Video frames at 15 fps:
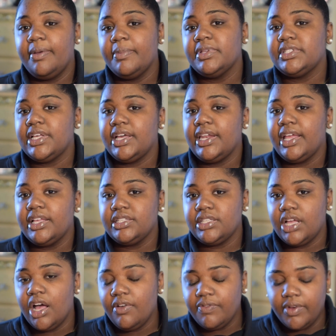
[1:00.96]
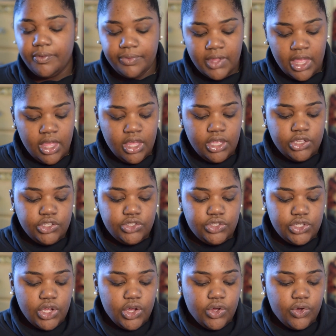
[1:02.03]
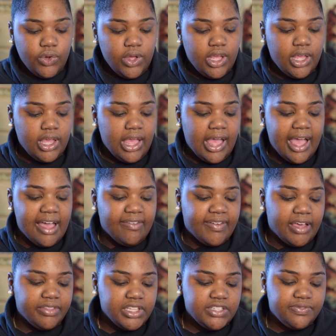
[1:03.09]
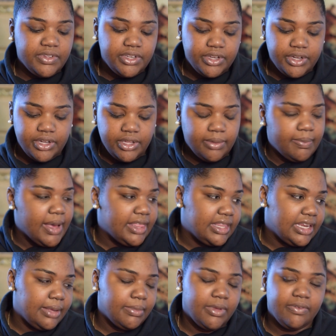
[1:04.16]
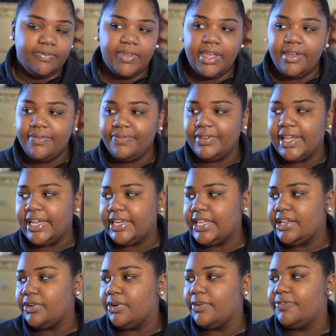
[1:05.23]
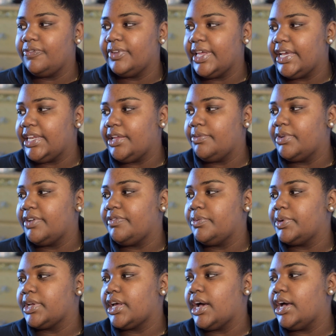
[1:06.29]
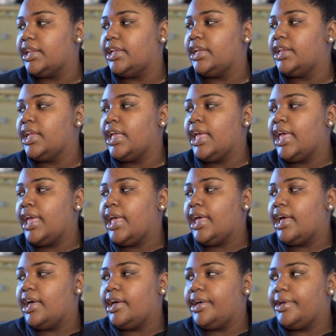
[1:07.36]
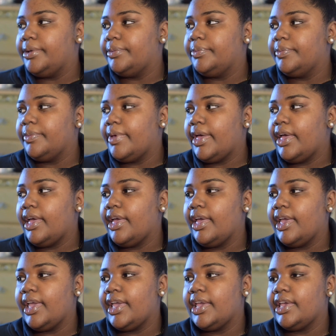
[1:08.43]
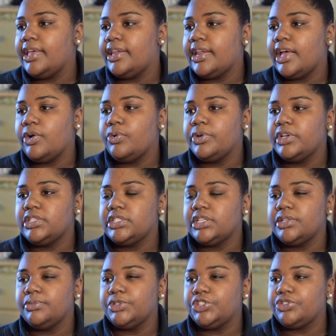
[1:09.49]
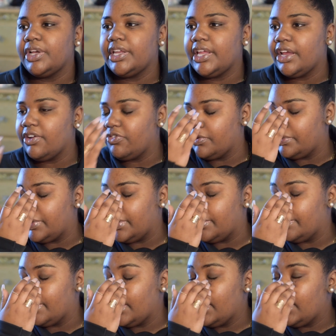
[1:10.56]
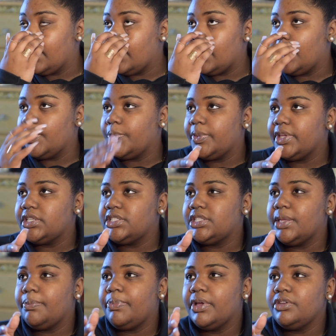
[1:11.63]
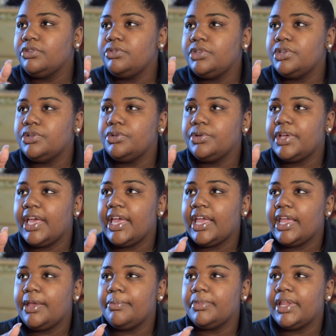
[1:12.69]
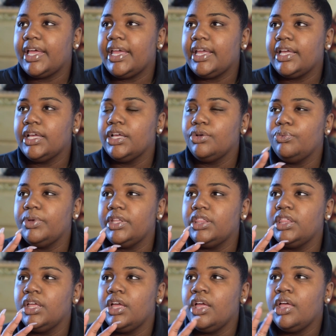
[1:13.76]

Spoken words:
Amazon has to offer. So I found this vendor by the name of FLady or FLady, whatever you want to call it. And I ordered some straight hair from them, in which the bundle deal came like with